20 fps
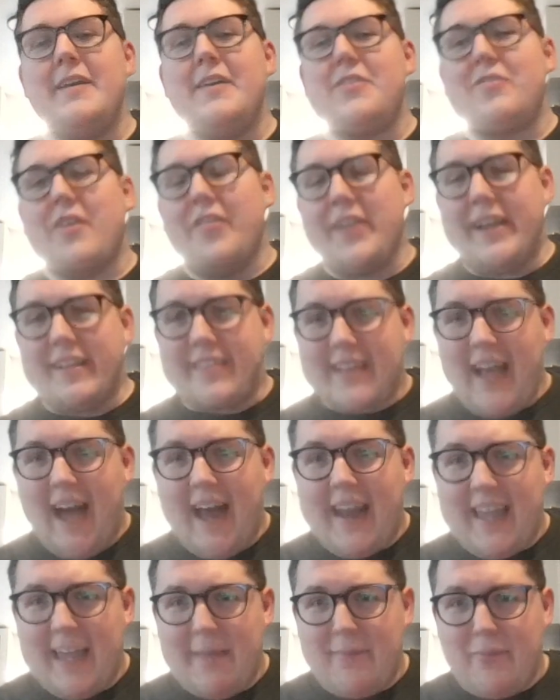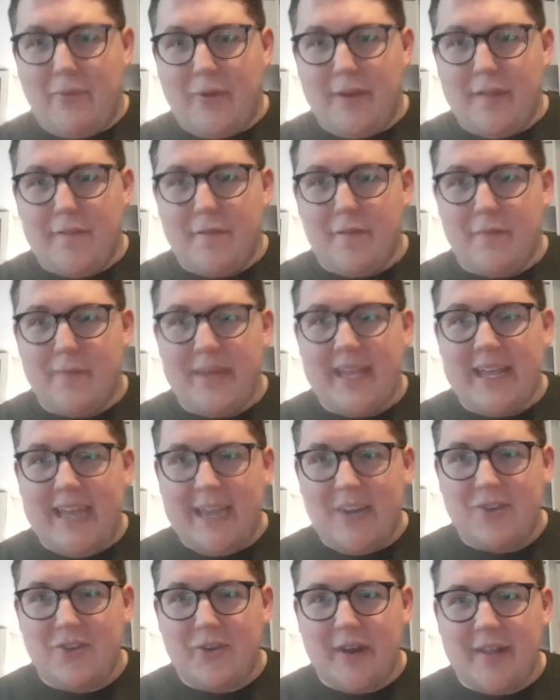So I think it's got to get points for being
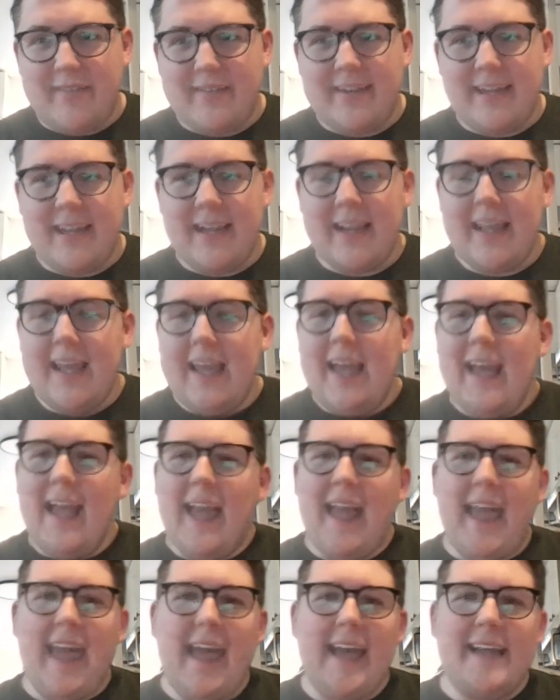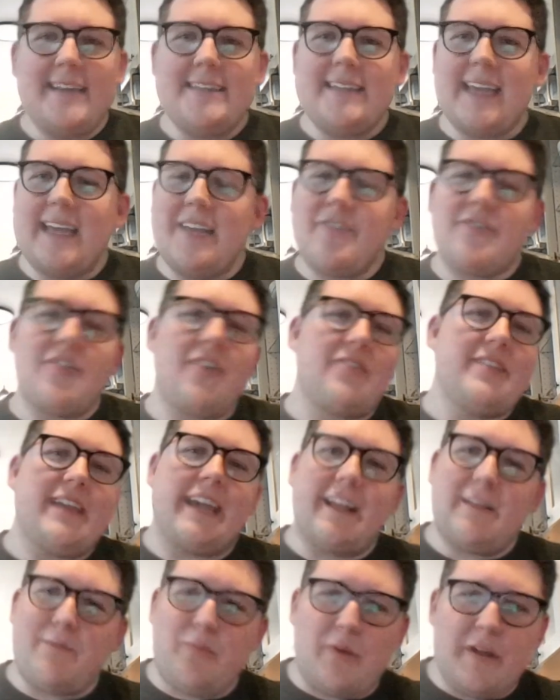interesting, and it certainly
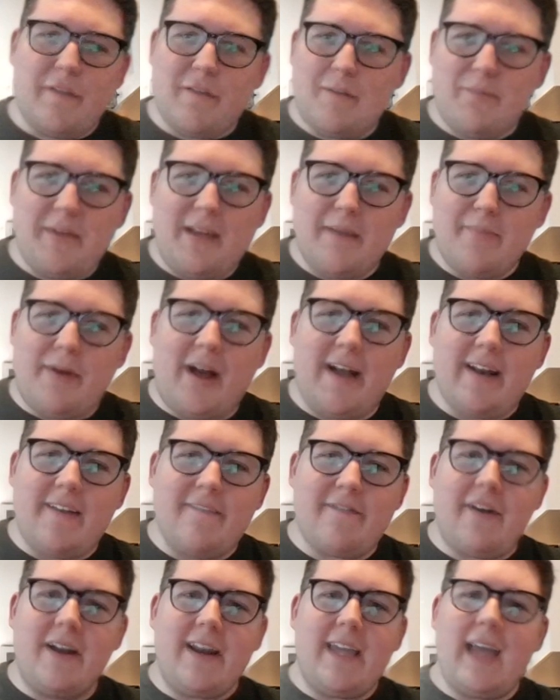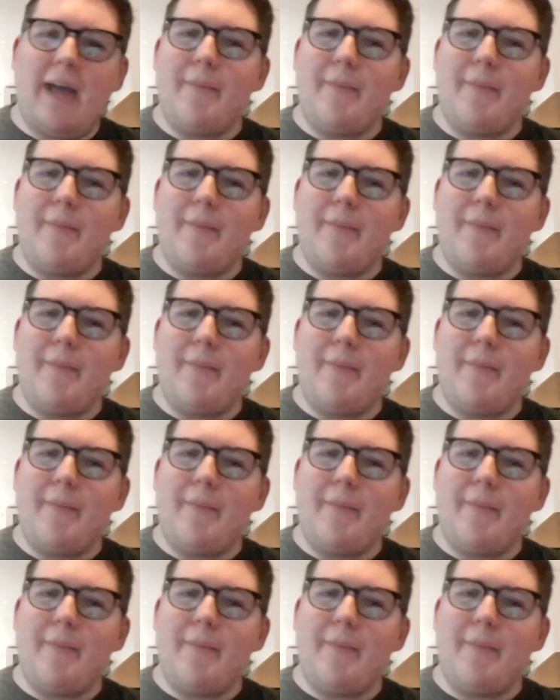gets points for being funny.